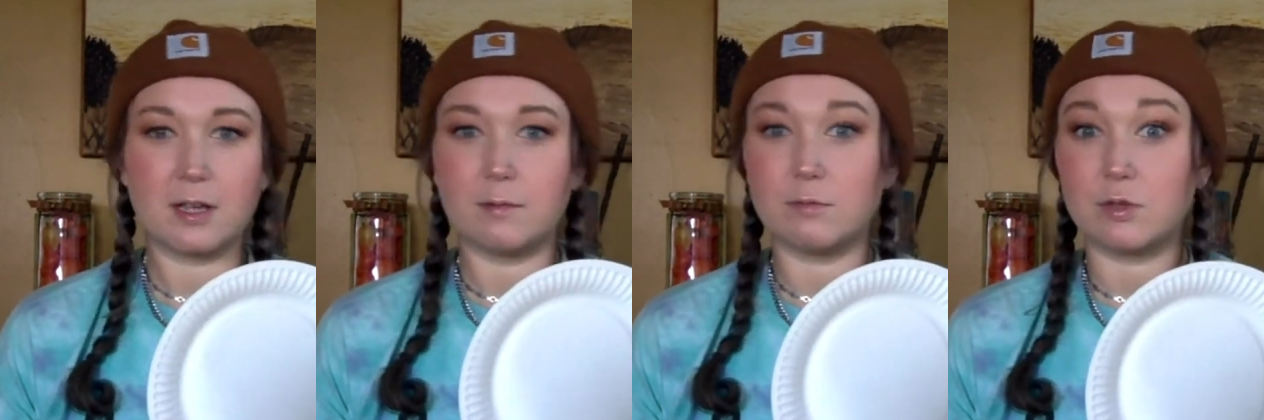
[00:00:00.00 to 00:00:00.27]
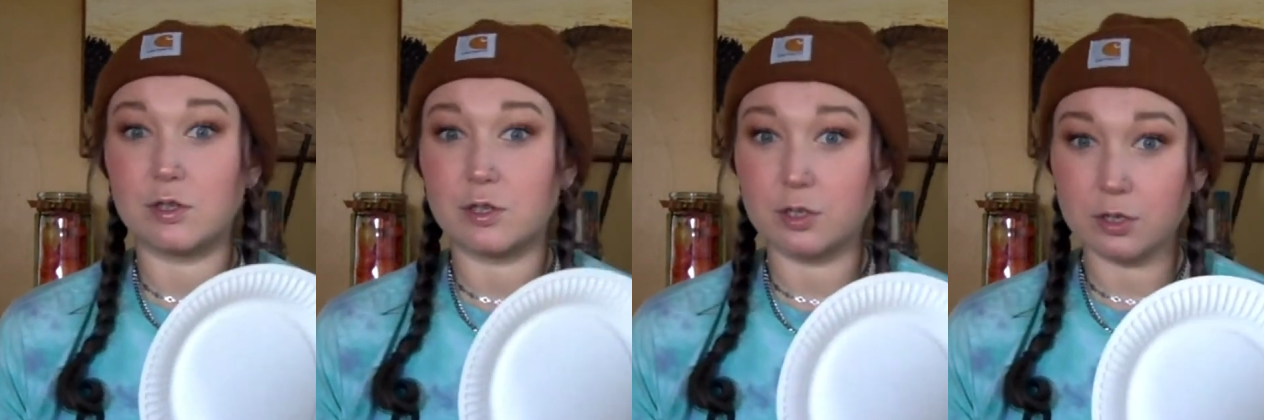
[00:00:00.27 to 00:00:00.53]
I'm
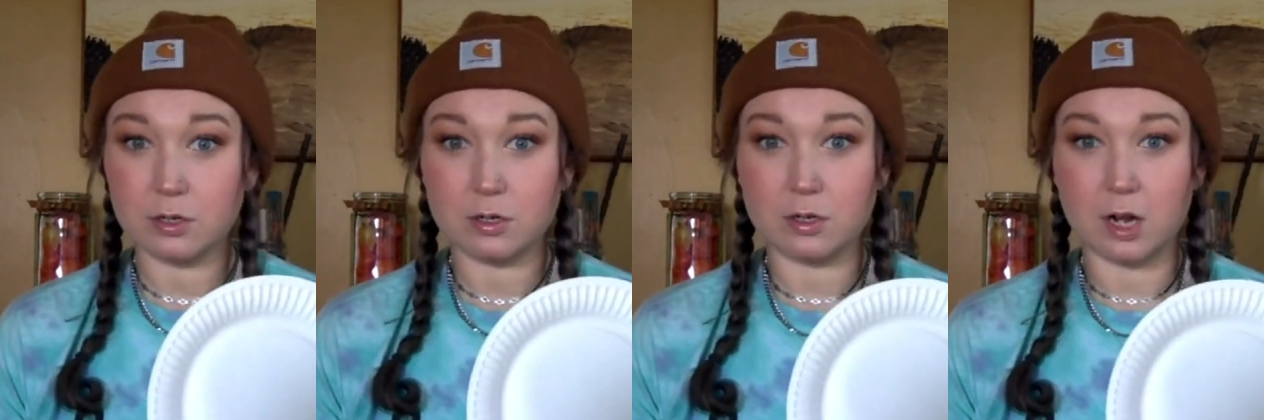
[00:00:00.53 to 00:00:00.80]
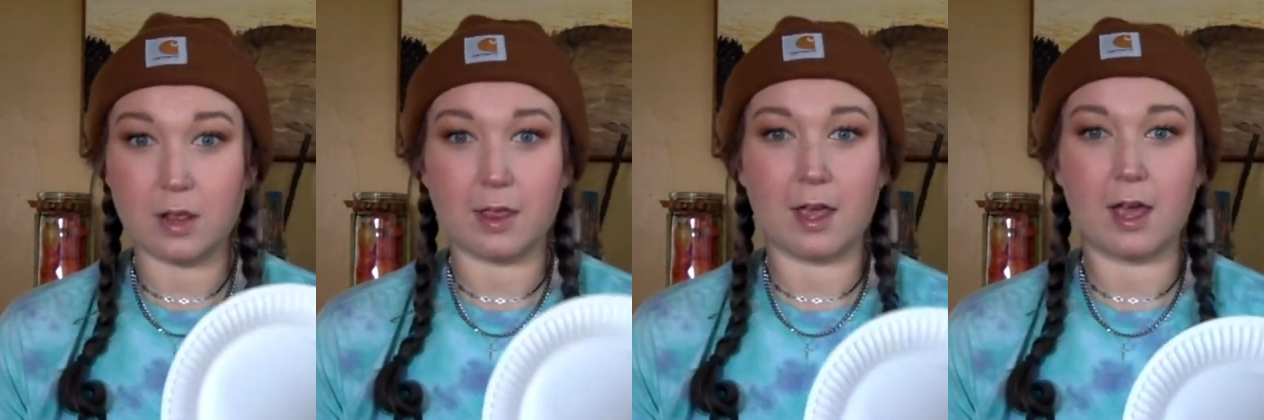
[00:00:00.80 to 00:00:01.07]

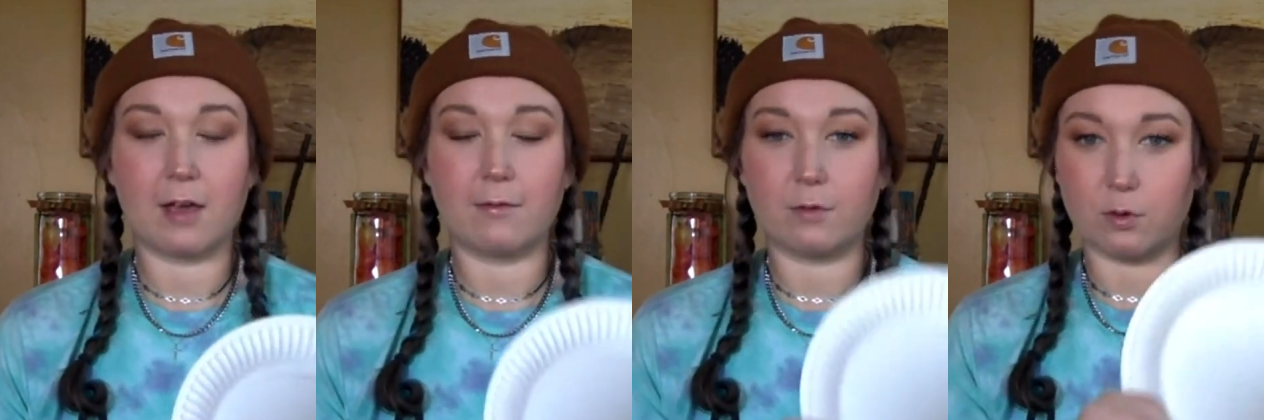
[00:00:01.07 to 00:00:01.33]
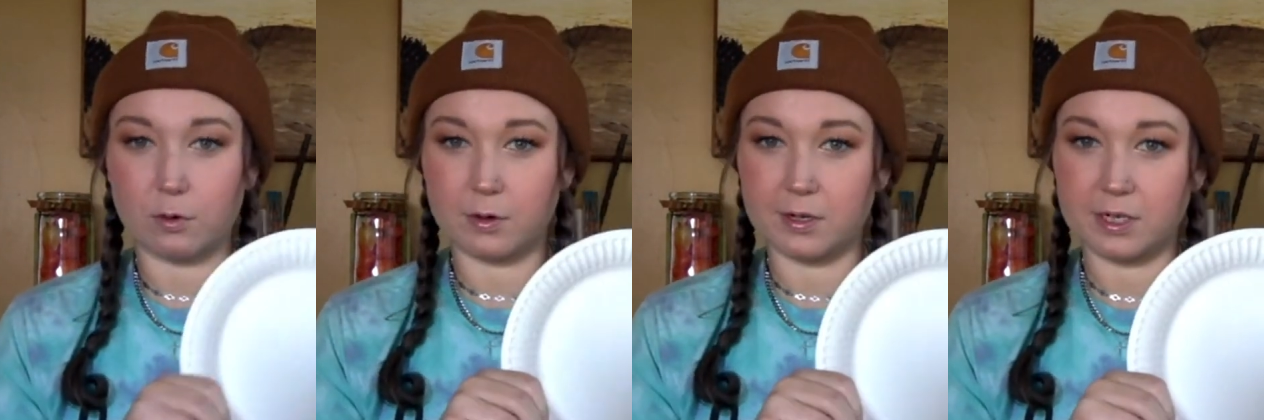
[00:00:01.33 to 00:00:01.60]
sure they have
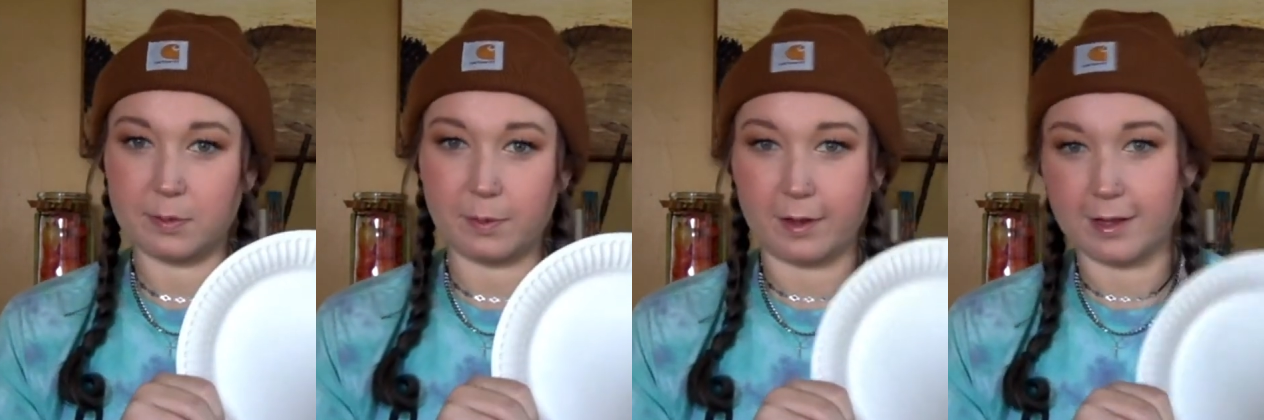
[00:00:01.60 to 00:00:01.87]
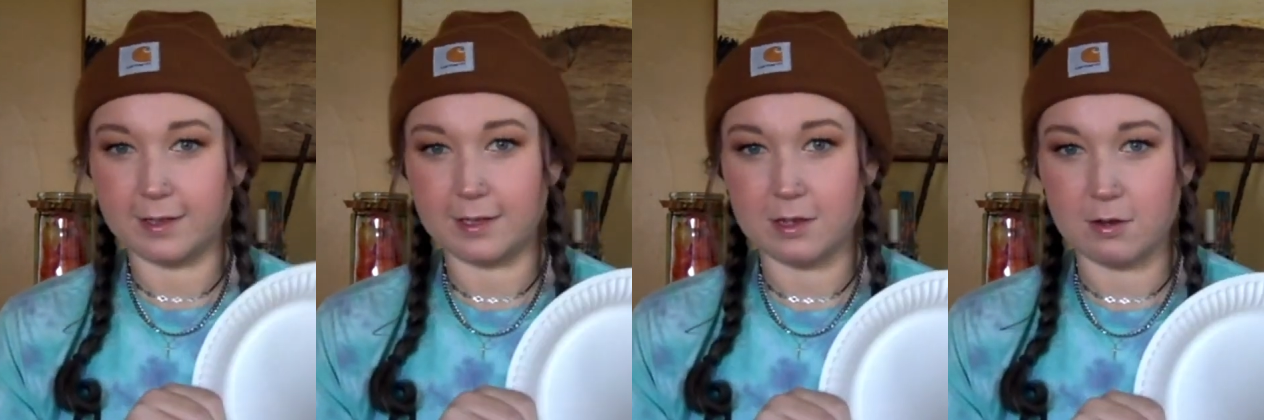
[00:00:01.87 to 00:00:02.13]
orange
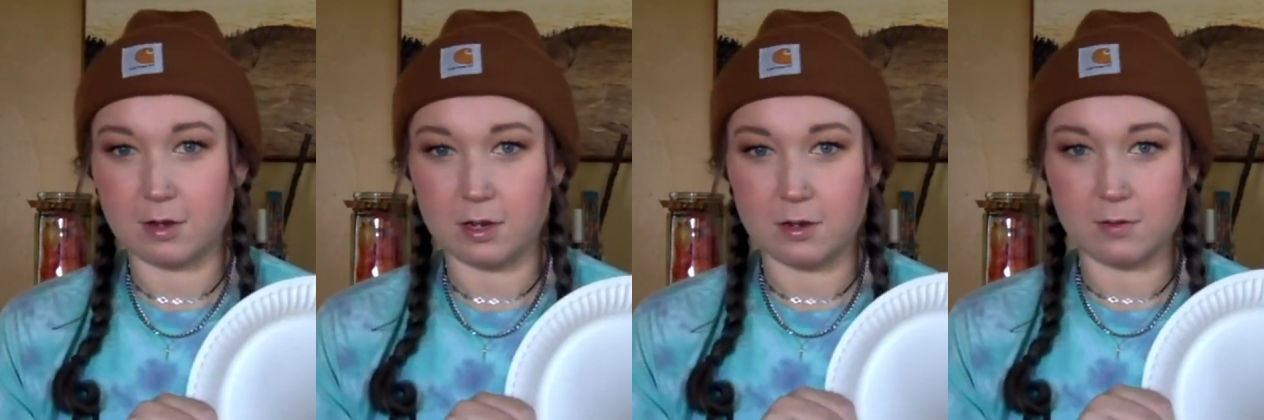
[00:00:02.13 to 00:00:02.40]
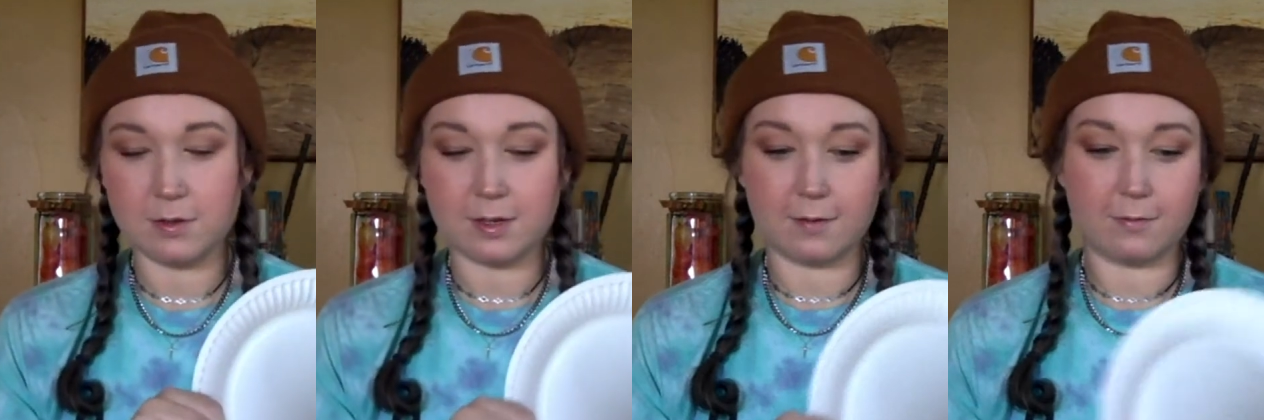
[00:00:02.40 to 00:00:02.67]
plates that you can
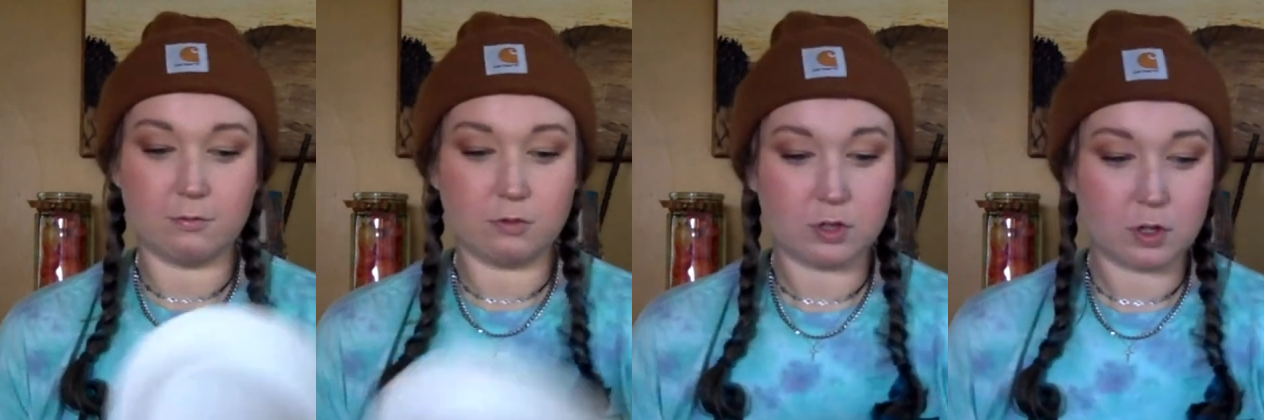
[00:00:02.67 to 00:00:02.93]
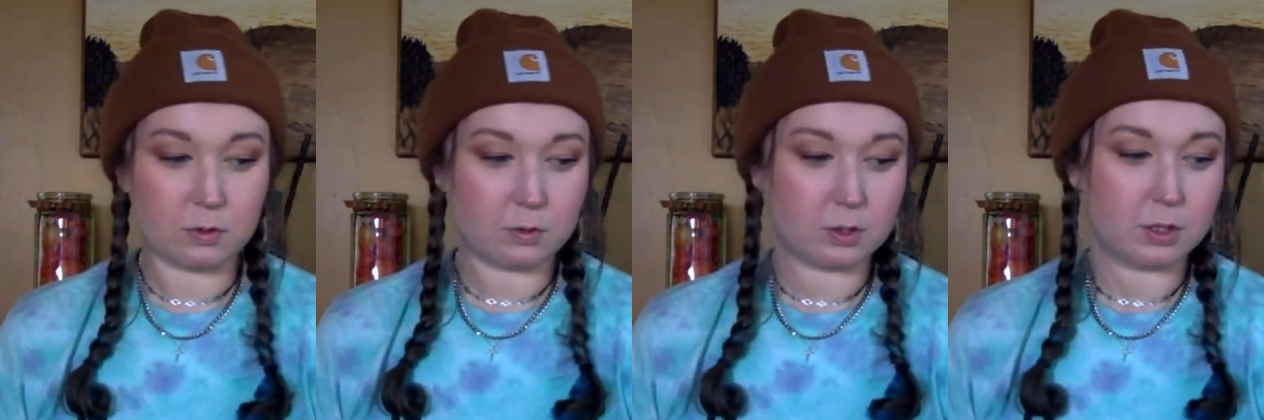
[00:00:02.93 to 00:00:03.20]
use if you
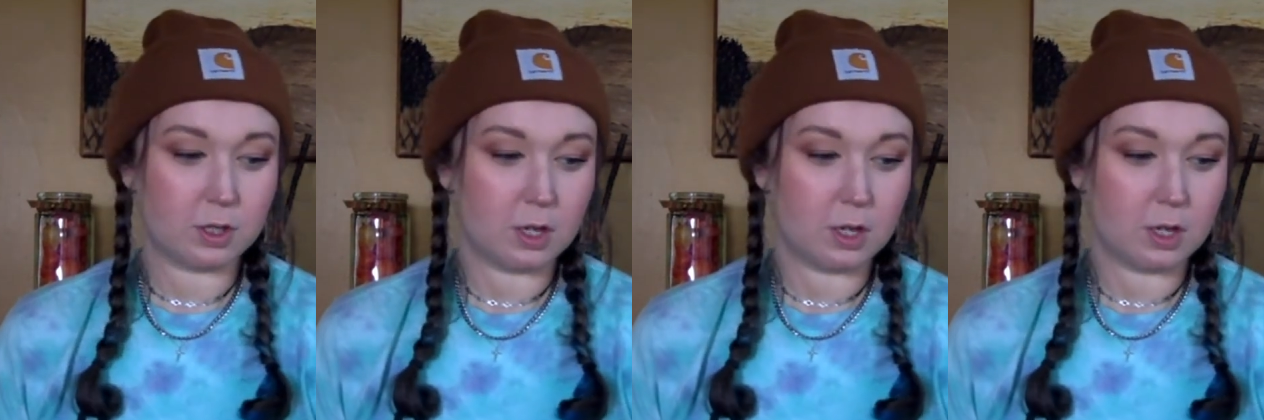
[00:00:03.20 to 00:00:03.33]
don't